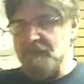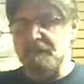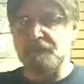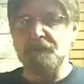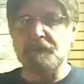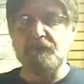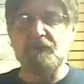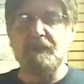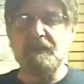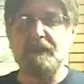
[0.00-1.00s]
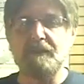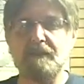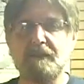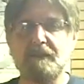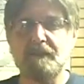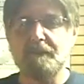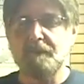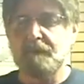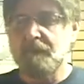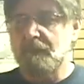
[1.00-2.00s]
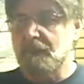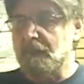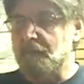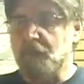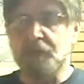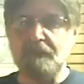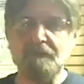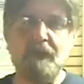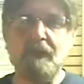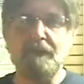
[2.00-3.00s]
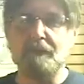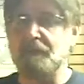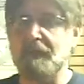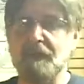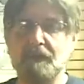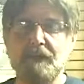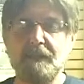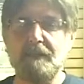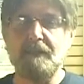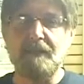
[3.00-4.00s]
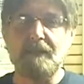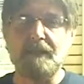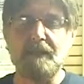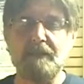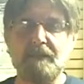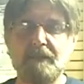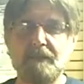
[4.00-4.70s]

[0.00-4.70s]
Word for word: able to exceed both in volume, clarity, and